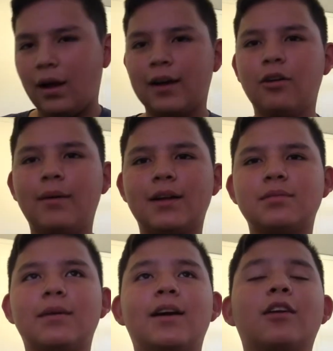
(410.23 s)
I
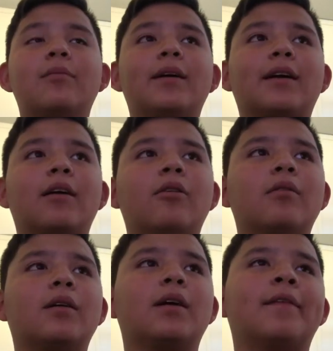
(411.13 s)
come back
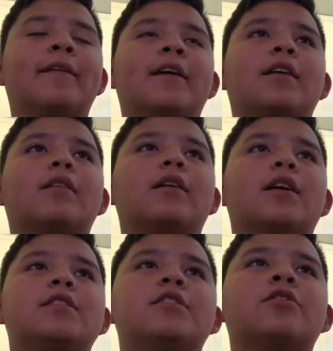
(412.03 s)
out, and like,
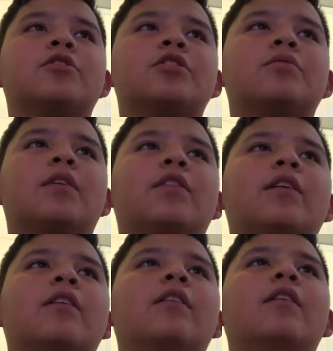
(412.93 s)
I see her, she's right
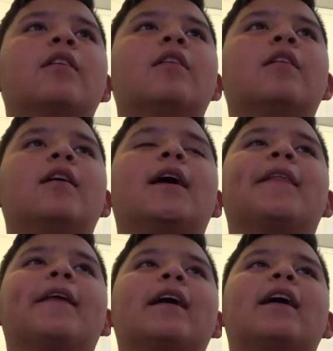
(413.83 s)
there.
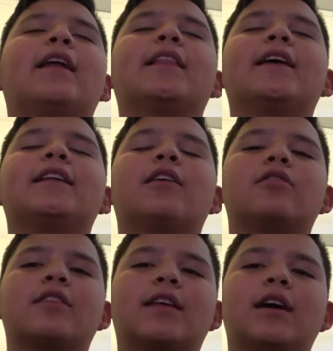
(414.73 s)
And like, I lay
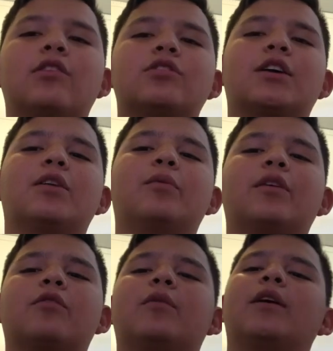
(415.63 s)
down on the couch like a
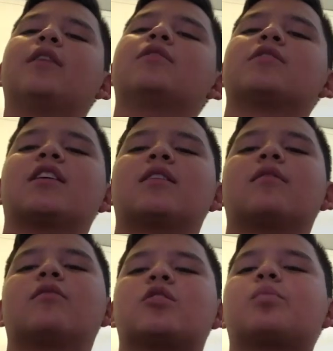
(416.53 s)
weird way. So like,
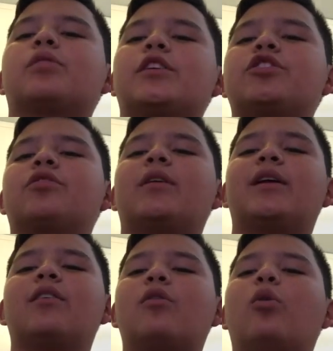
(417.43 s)
there's pressure
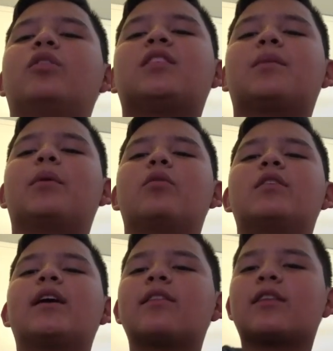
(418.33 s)
right here holding the
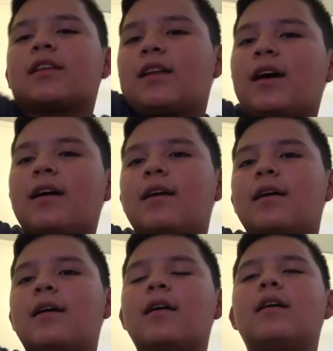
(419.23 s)
bone together like that.
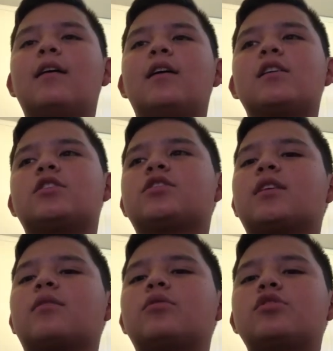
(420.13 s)
And she's
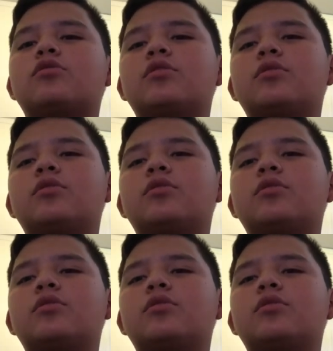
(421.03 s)
like, what'd you